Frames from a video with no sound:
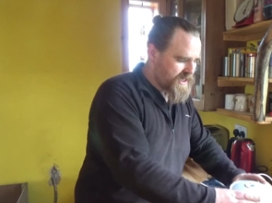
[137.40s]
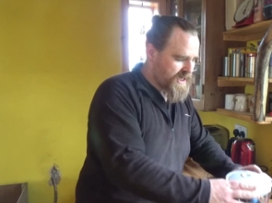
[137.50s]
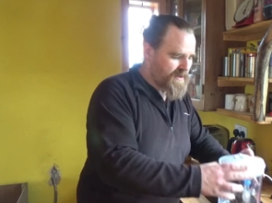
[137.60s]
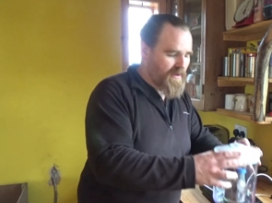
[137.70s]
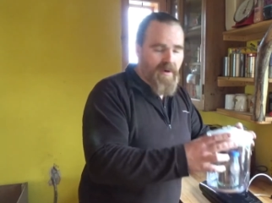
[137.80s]

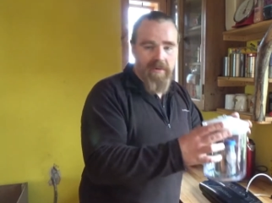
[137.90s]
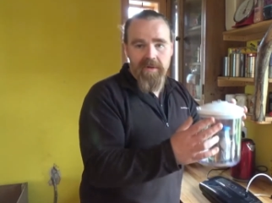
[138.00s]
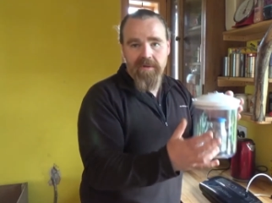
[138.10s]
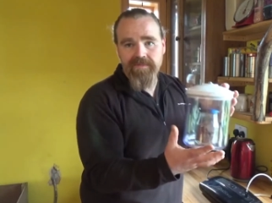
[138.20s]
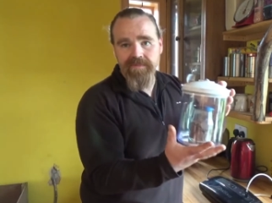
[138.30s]
Now at the
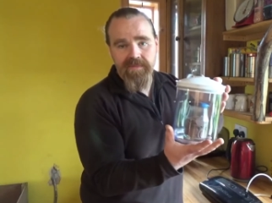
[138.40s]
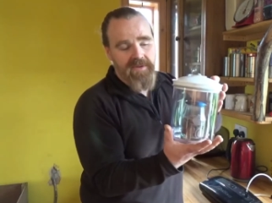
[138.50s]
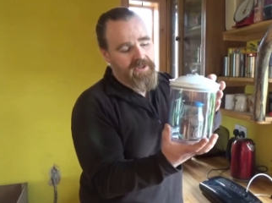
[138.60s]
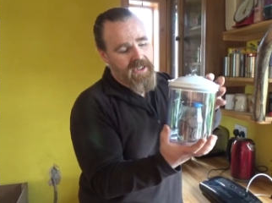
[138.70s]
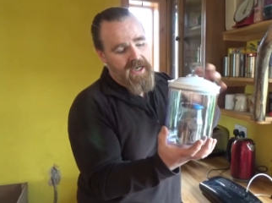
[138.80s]
moment,
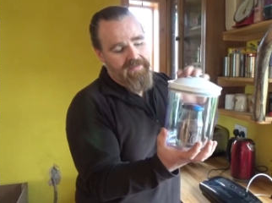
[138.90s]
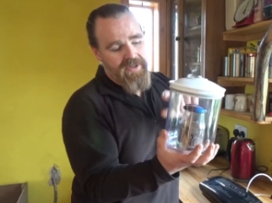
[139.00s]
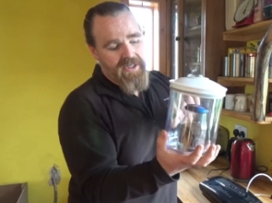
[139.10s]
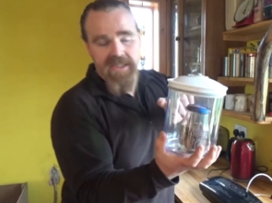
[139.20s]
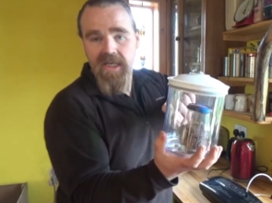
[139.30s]

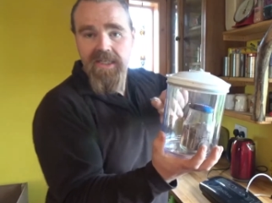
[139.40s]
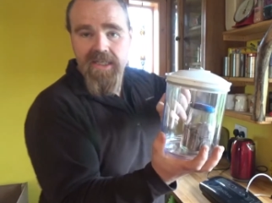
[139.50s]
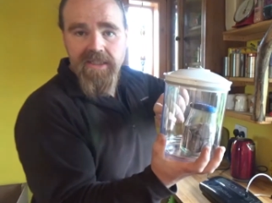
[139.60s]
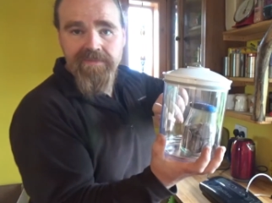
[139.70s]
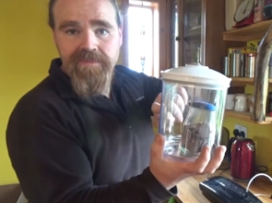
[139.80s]
everything inside
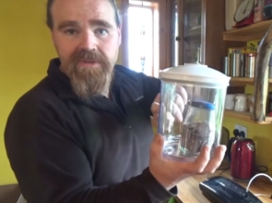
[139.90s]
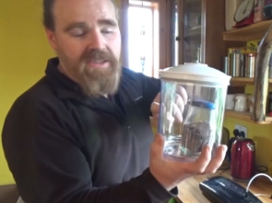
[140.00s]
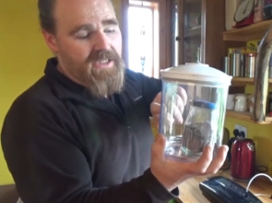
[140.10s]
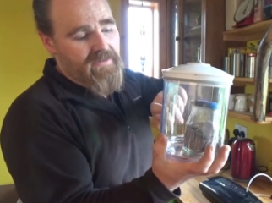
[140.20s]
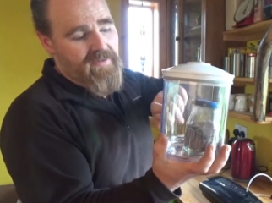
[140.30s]
here
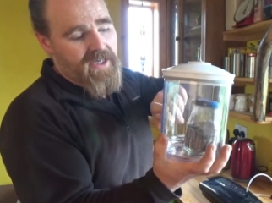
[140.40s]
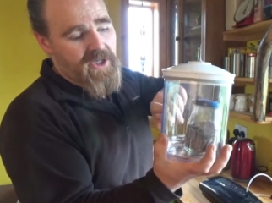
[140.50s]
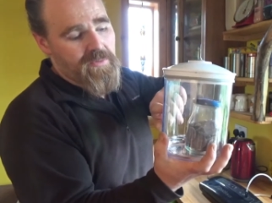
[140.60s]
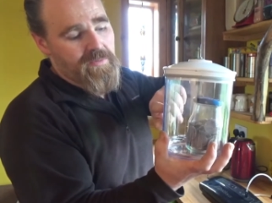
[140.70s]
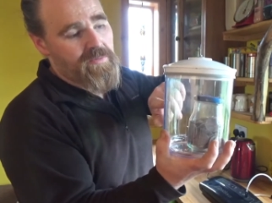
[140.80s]
is in a
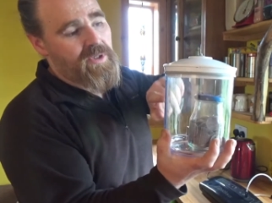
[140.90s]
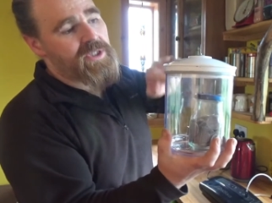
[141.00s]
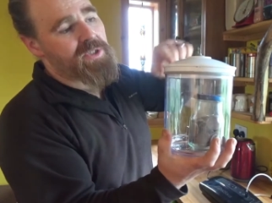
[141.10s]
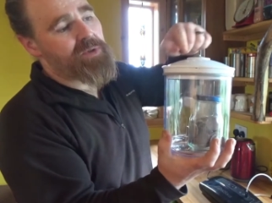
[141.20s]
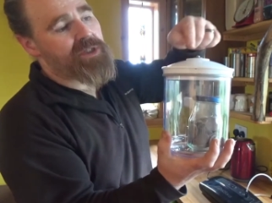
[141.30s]
vacuum, but as
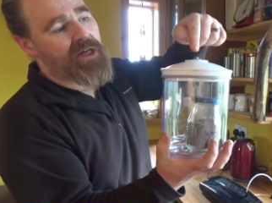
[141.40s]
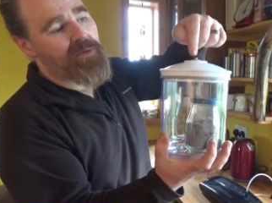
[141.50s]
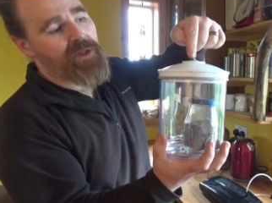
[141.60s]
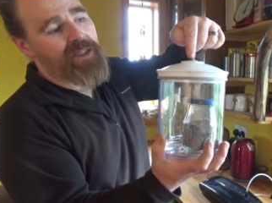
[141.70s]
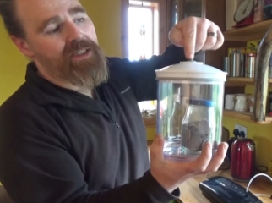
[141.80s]
soon as I
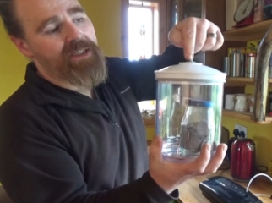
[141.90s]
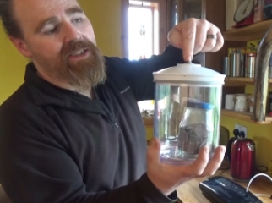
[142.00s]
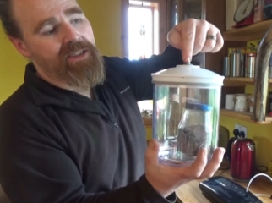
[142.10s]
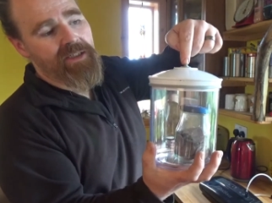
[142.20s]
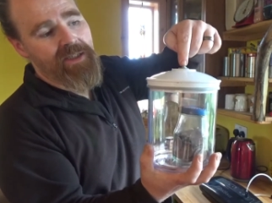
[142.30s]

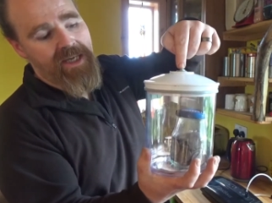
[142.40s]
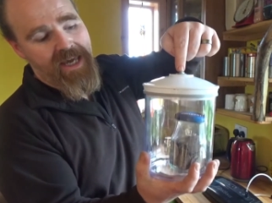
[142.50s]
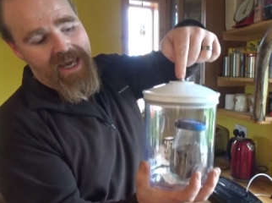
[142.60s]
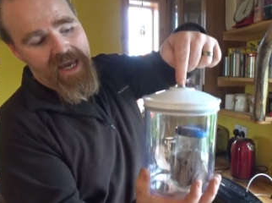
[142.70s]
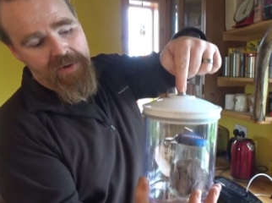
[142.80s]
release
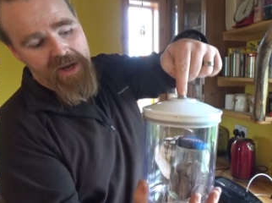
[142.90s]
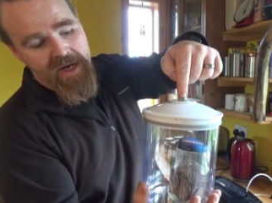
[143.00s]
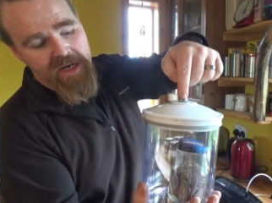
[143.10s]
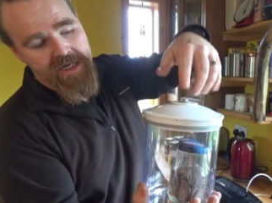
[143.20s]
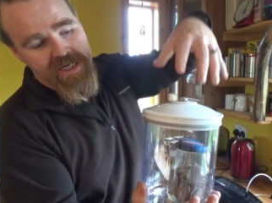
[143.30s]
the air
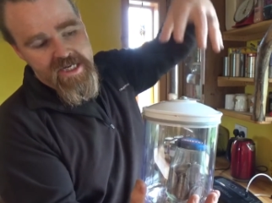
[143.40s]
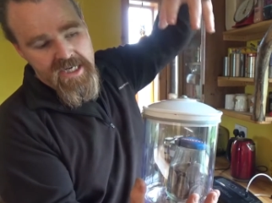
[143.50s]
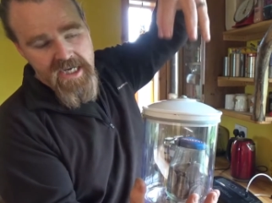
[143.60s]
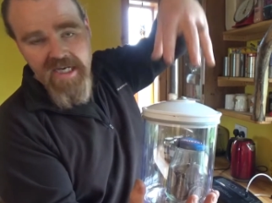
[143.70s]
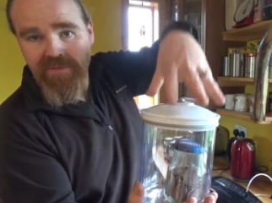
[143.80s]
in,
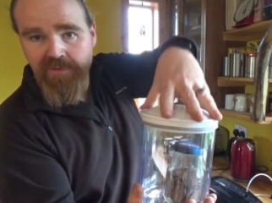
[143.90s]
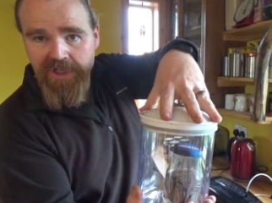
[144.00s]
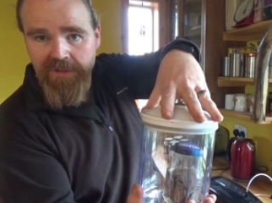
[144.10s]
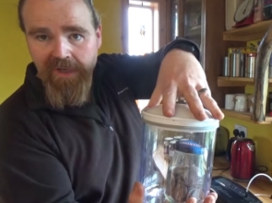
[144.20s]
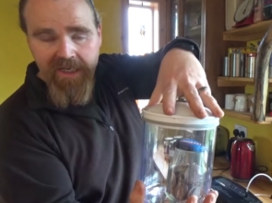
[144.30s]
it comes
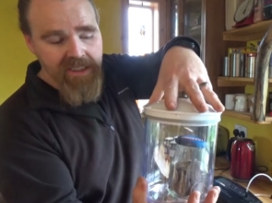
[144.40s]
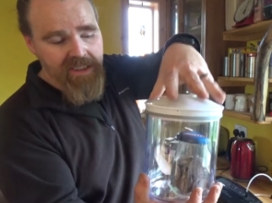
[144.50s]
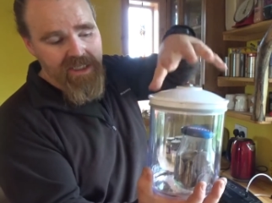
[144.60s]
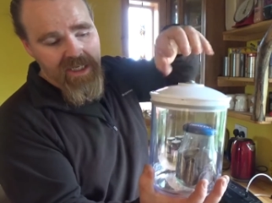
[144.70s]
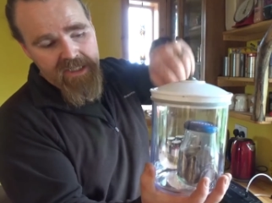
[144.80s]
rushing back into
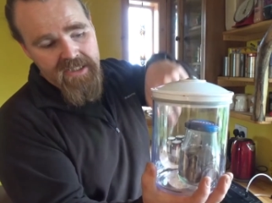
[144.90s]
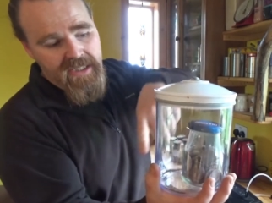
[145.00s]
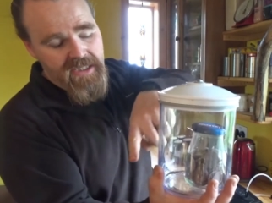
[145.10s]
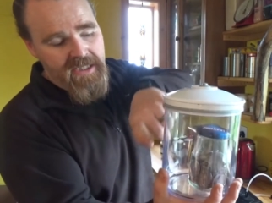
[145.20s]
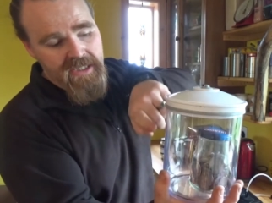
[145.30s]
the
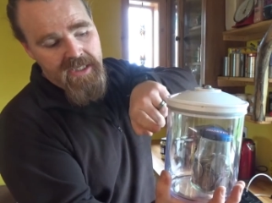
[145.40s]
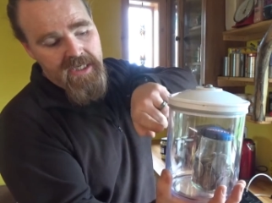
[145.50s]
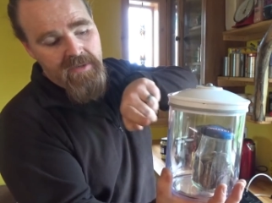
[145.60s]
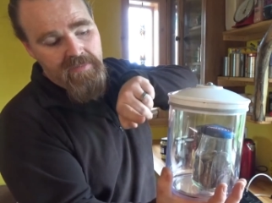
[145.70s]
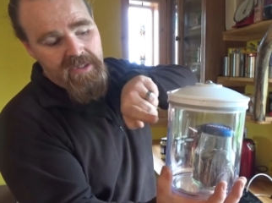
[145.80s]
canister,
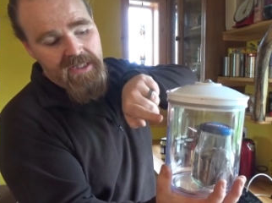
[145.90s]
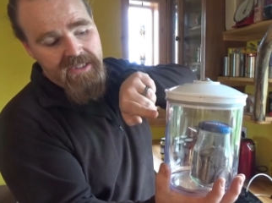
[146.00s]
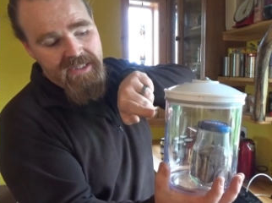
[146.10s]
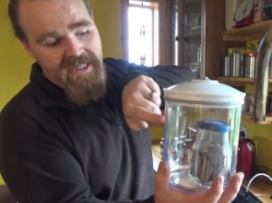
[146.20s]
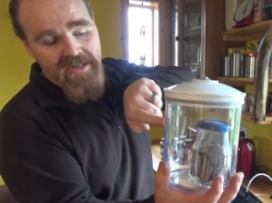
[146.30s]
but there's
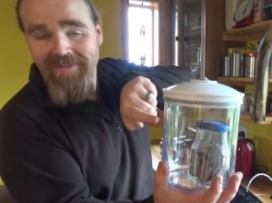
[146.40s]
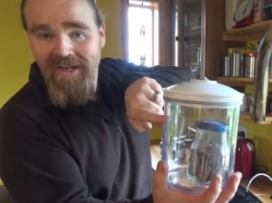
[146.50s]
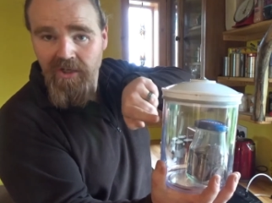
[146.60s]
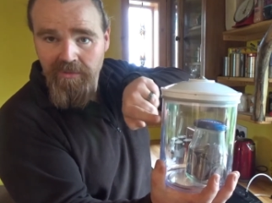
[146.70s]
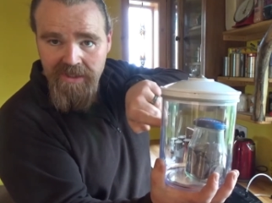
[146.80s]
still a
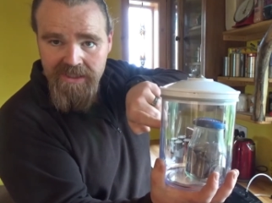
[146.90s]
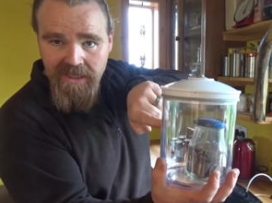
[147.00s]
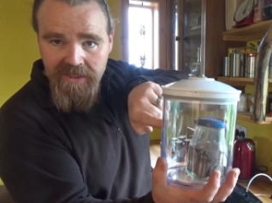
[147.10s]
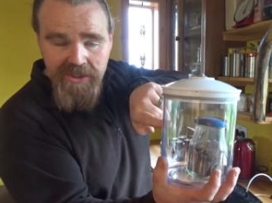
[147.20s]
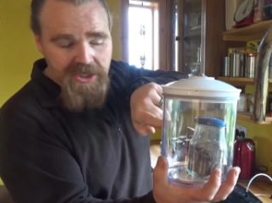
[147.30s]
vacuum
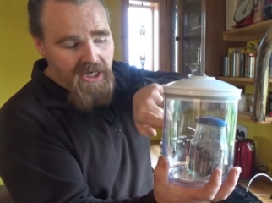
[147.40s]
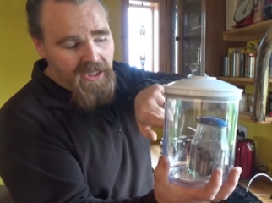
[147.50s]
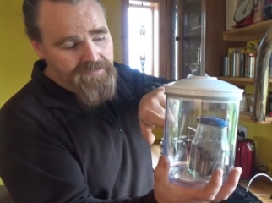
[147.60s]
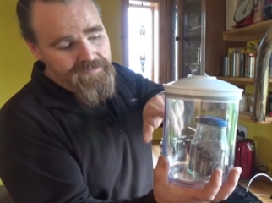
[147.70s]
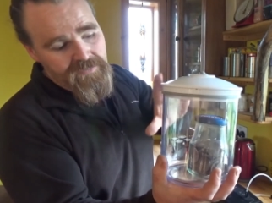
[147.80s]
inside the
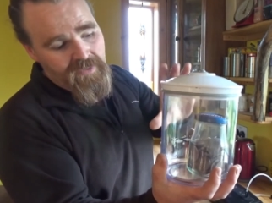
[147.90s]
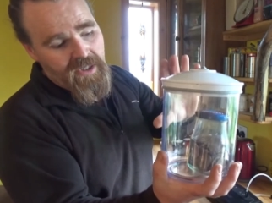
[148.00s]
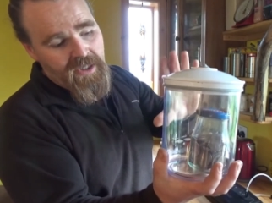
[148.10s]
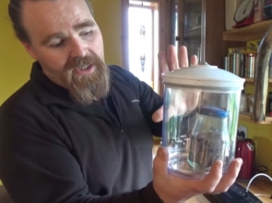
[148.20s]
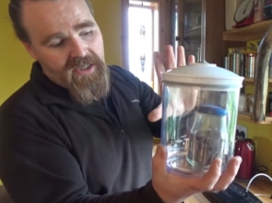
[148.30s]
jar,
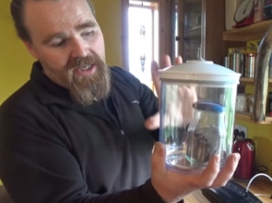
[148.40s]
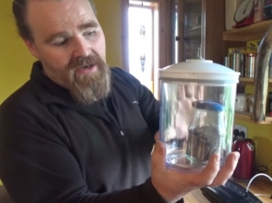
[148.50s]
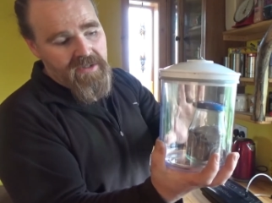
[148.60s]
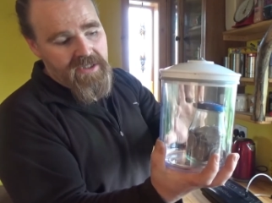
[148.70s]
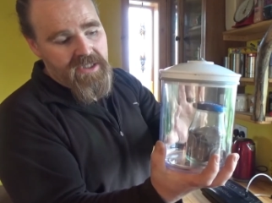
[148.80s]
and
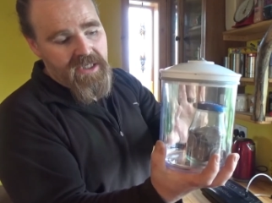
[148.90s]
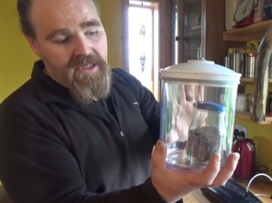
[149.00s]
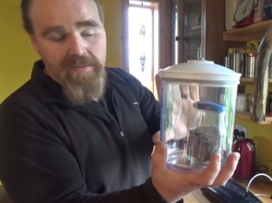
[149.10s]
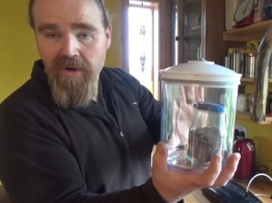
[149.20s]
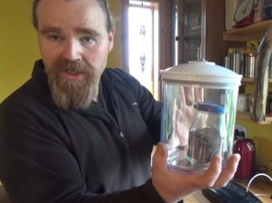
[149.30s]

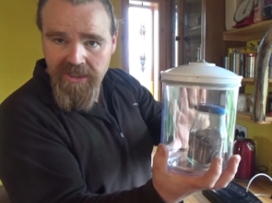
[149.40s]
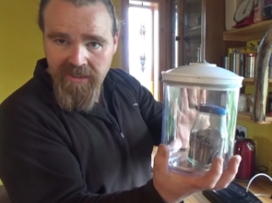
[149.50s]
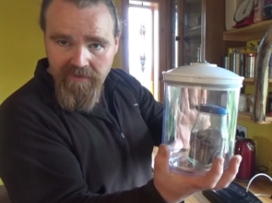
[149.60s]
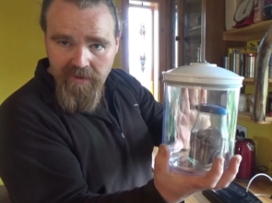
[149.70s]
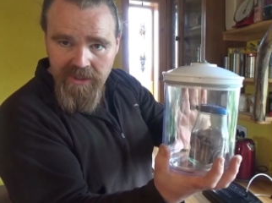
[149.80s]
that pressure
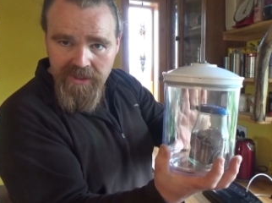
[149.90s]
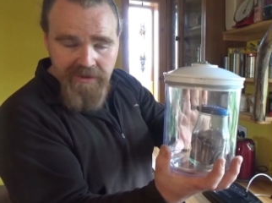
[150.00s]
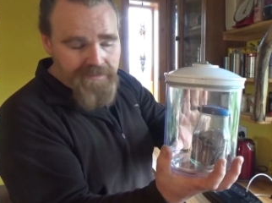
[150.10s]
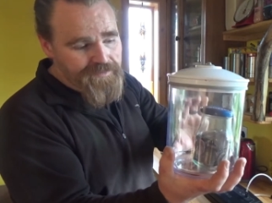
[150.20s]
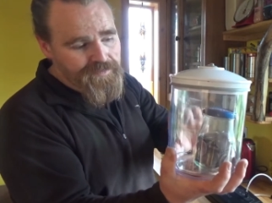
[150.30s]
differential